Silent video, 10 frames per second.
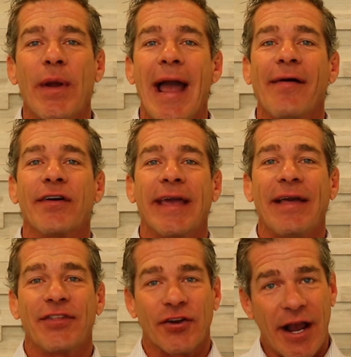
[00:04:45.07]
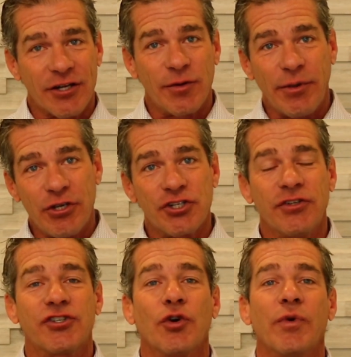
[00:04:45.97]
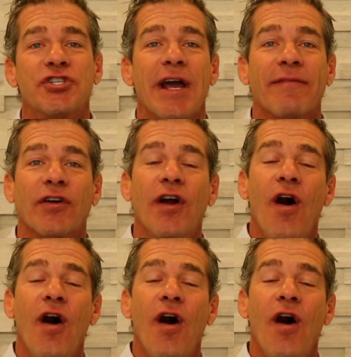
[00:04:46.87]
reallocate their contributions to whichever